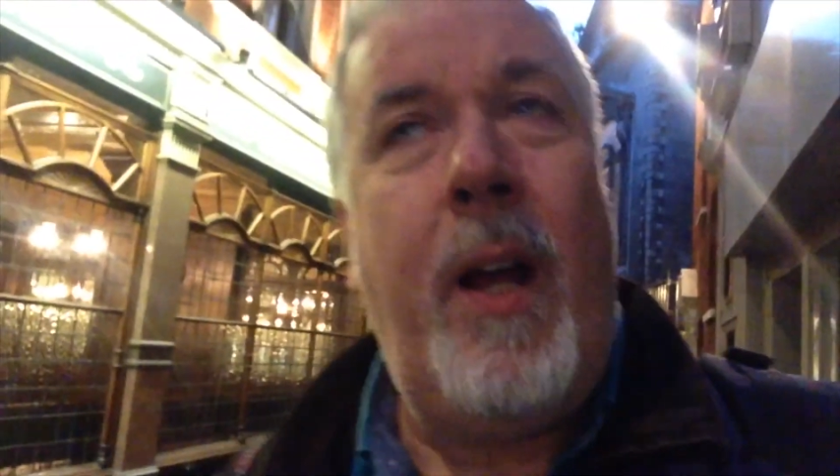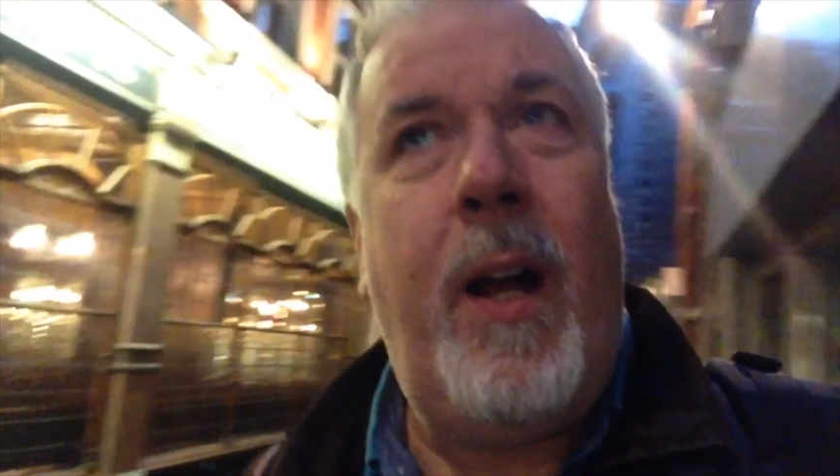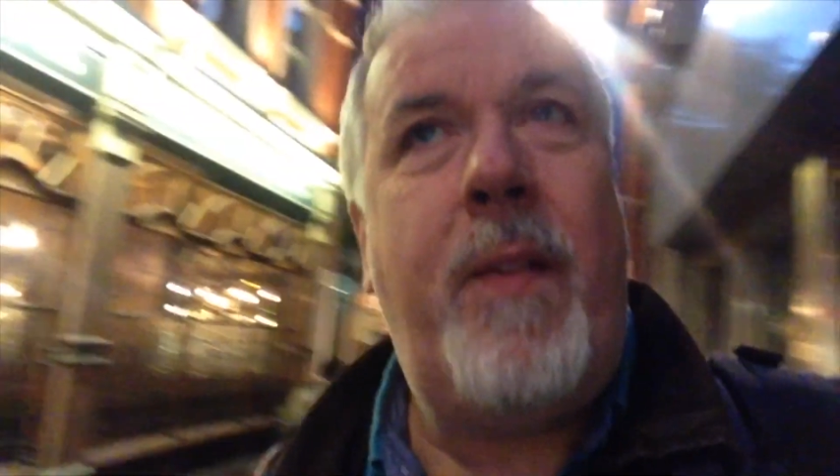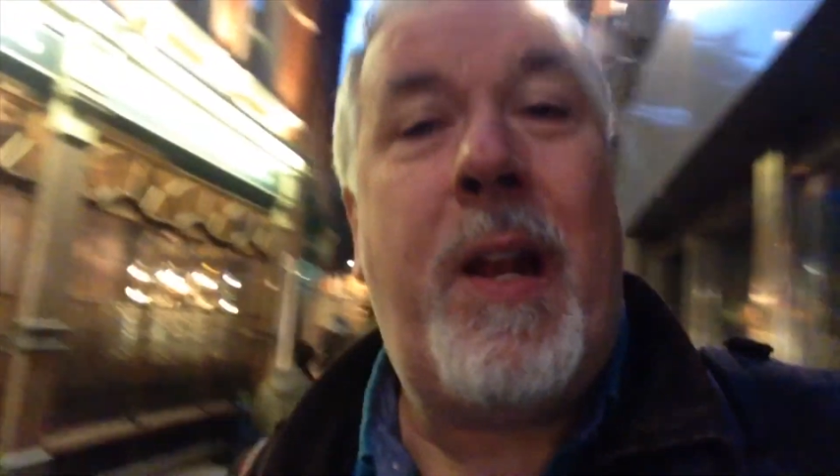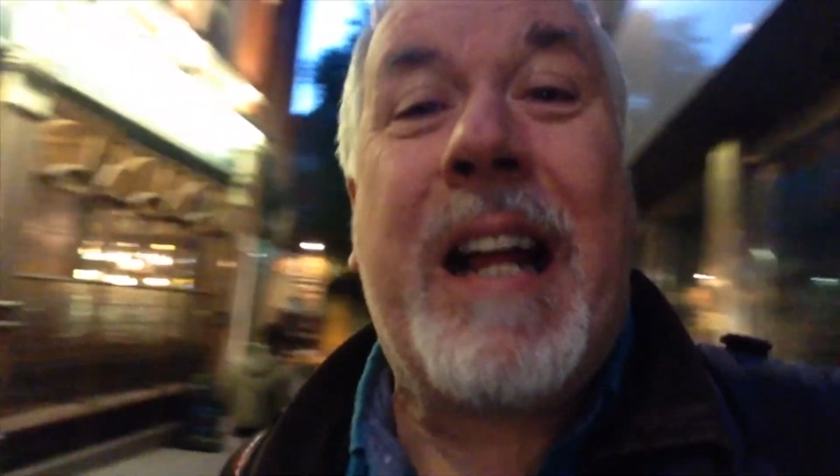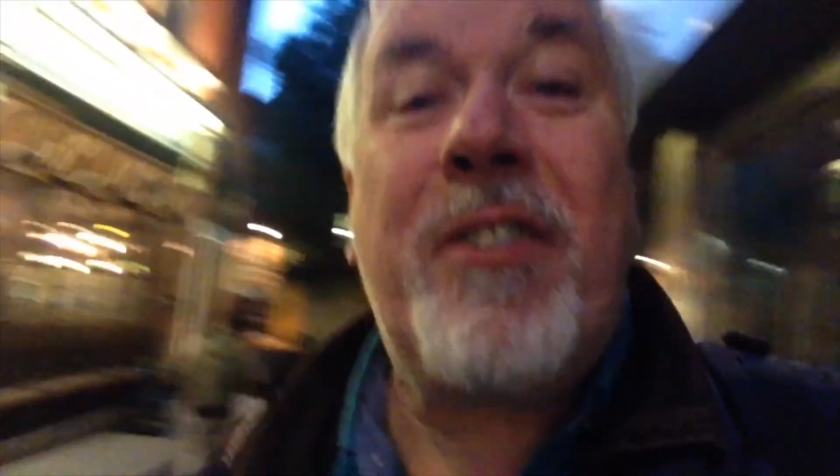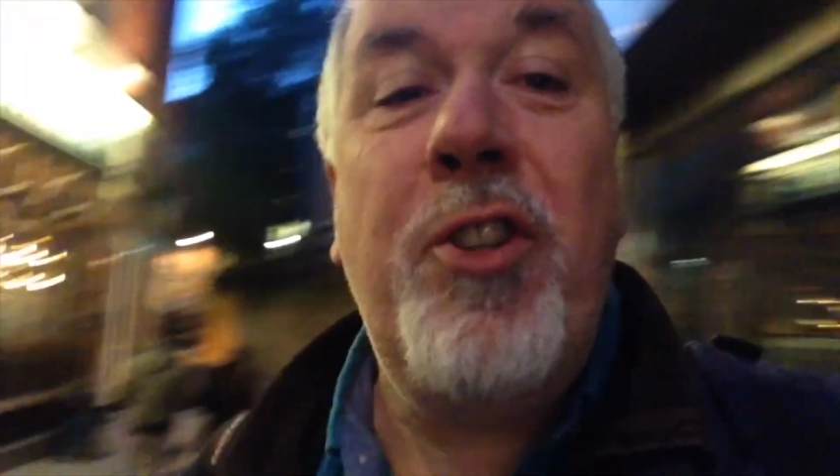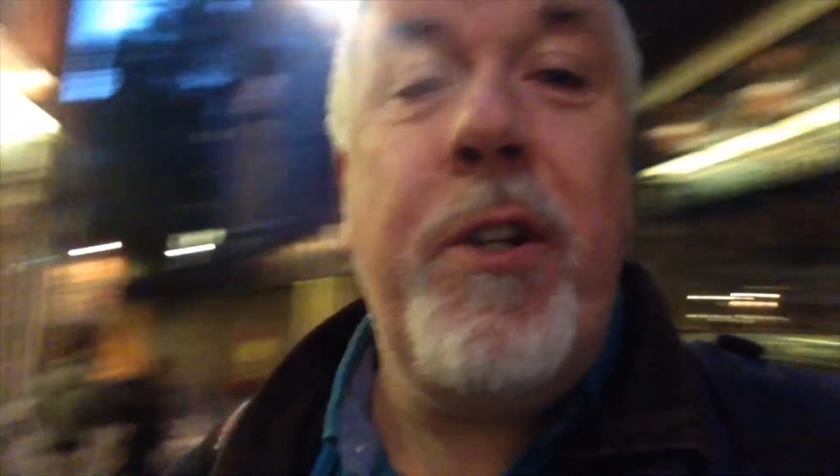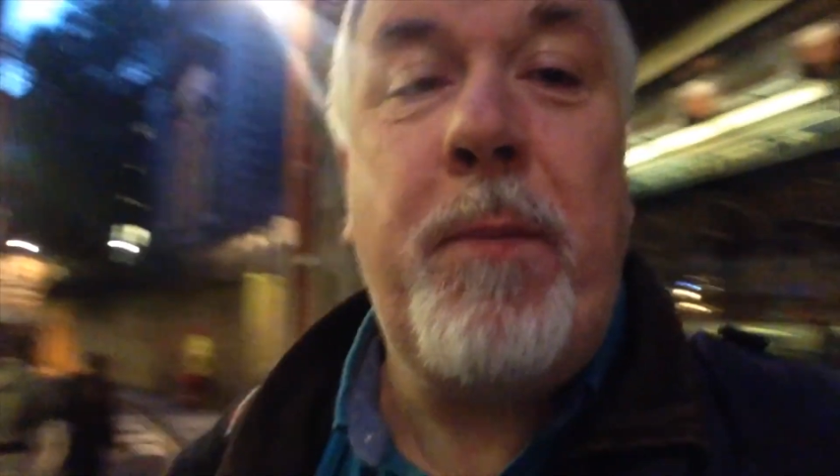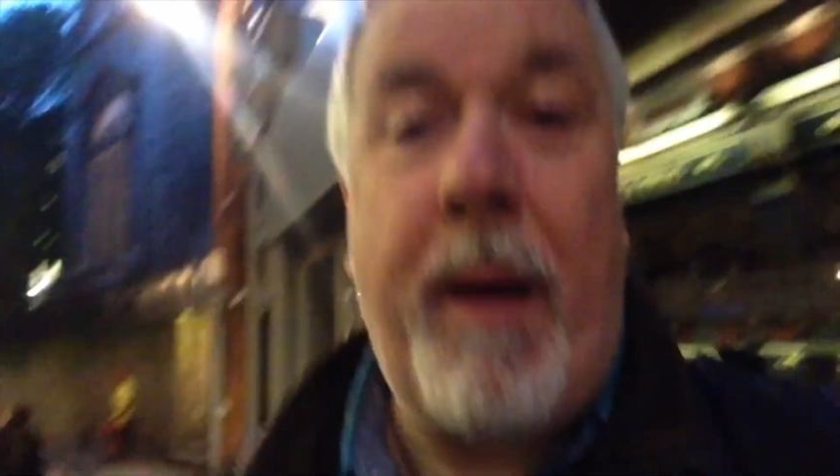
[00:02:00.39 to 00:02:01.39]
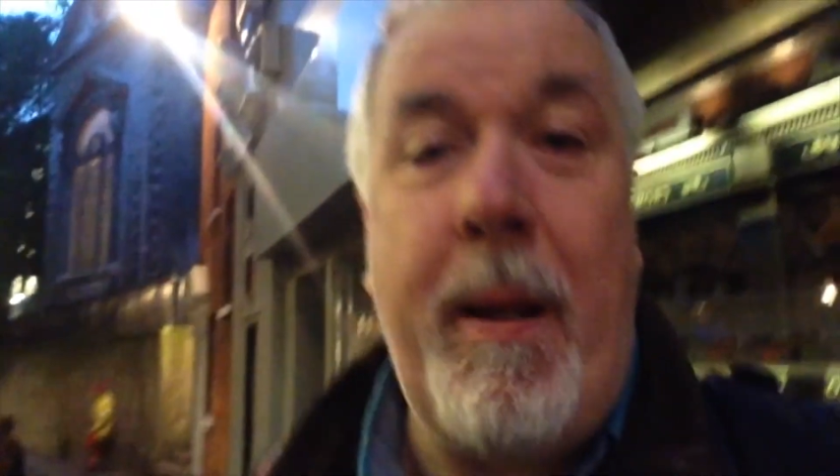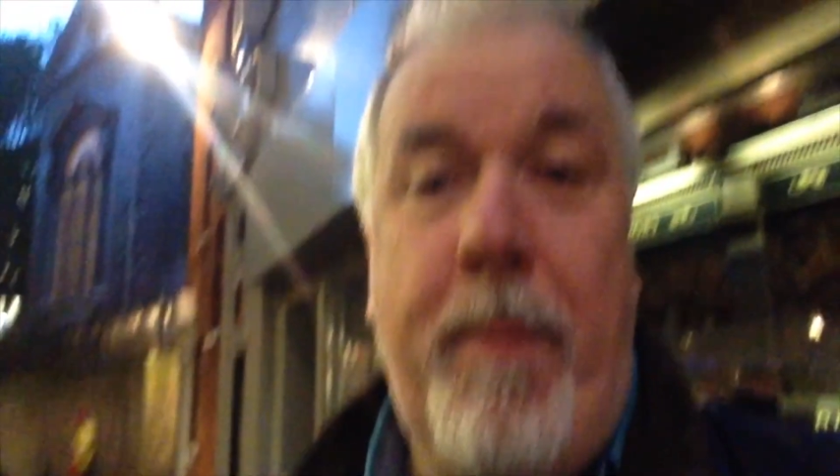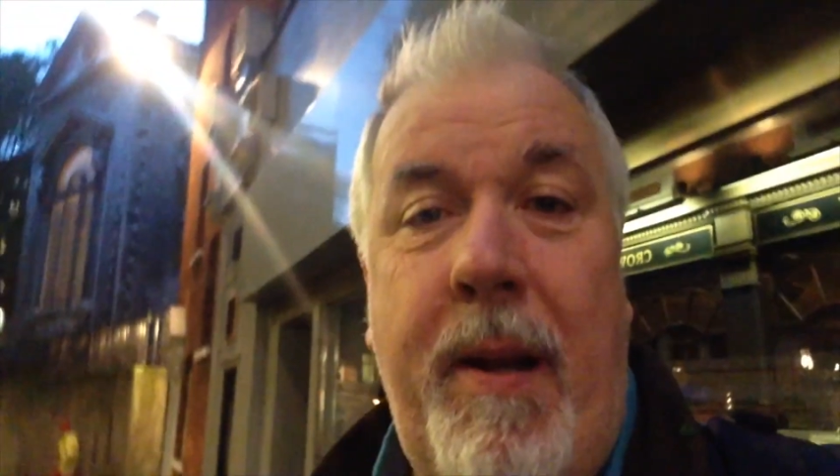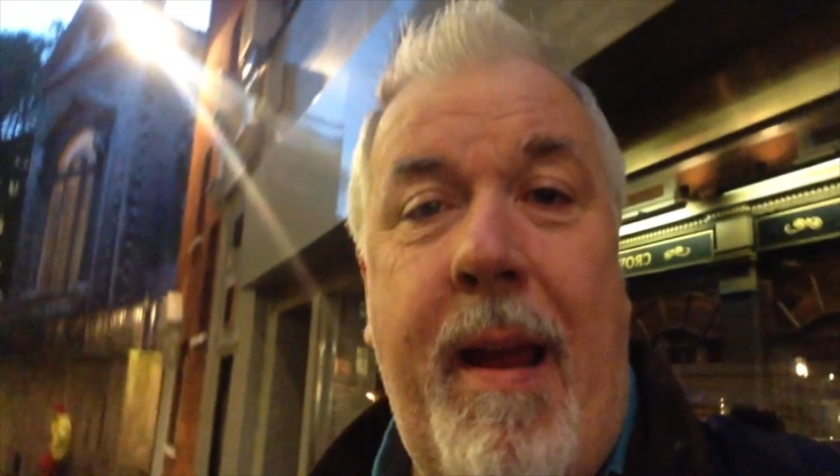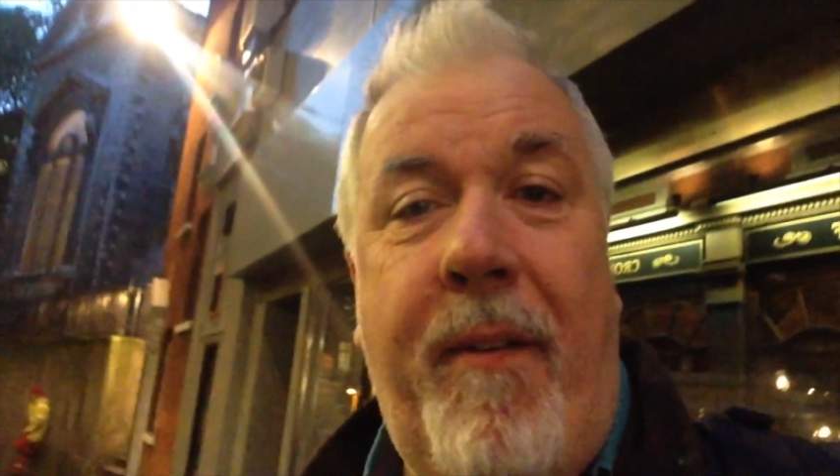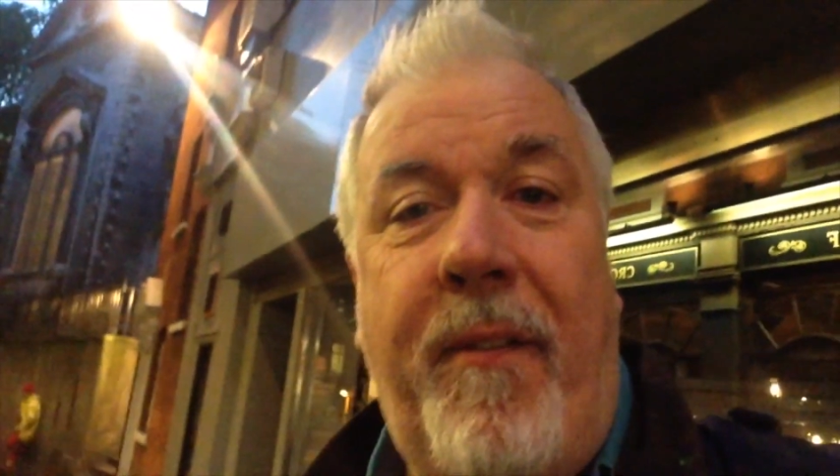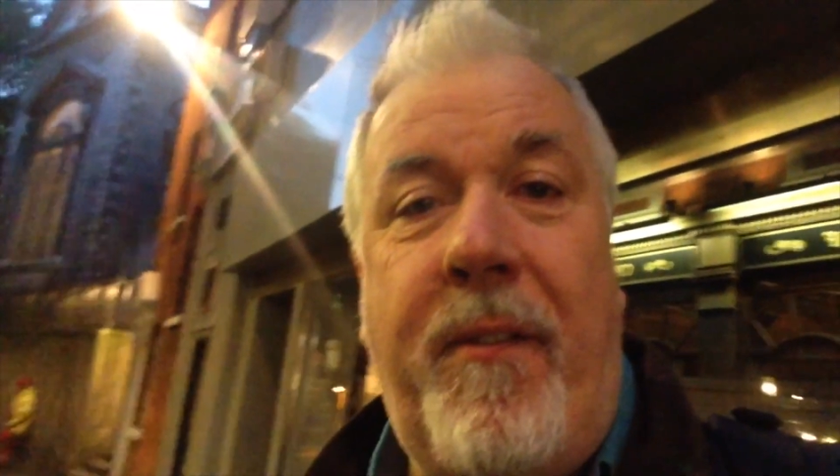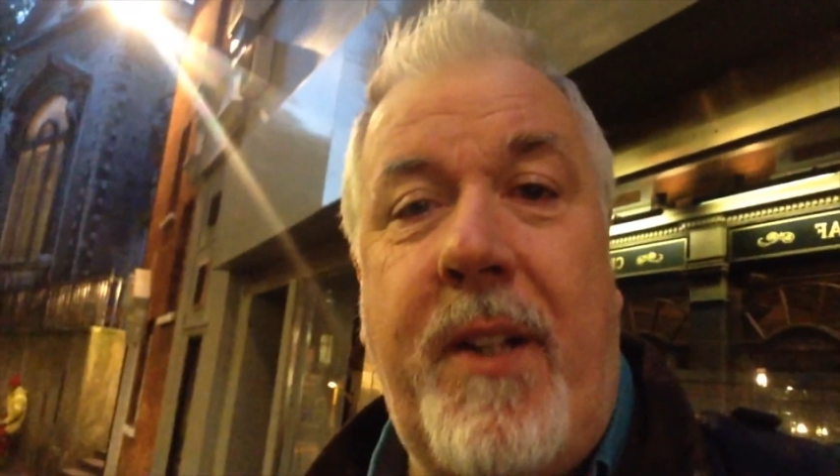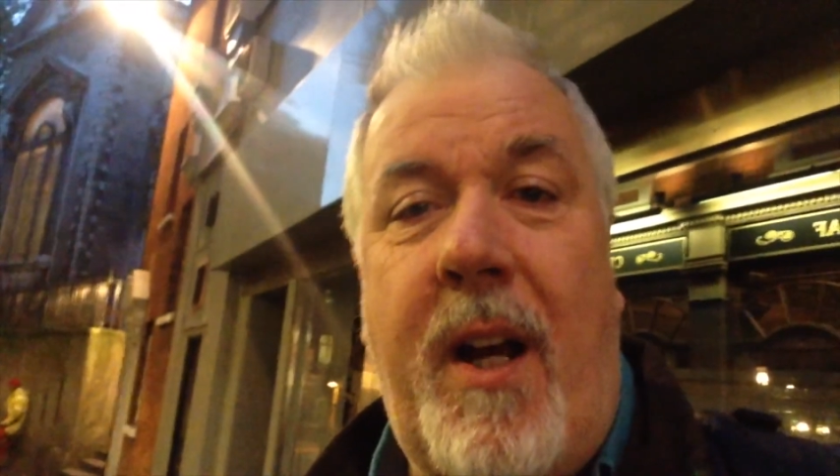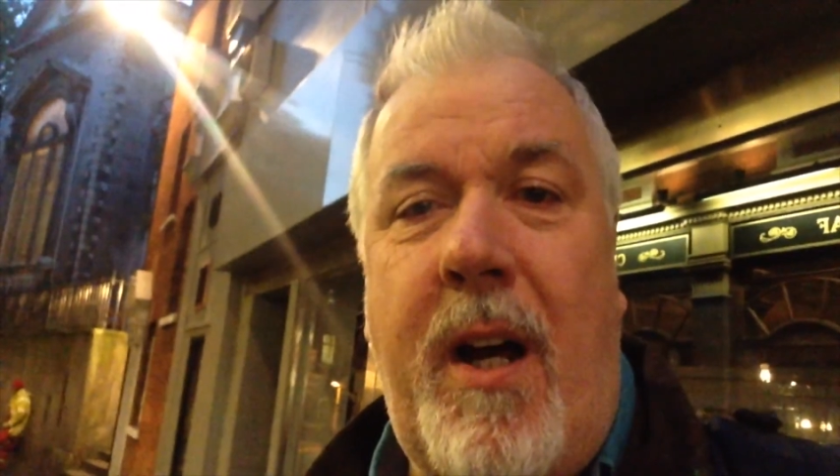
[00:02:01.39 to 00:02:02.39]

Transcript: The last newspaper left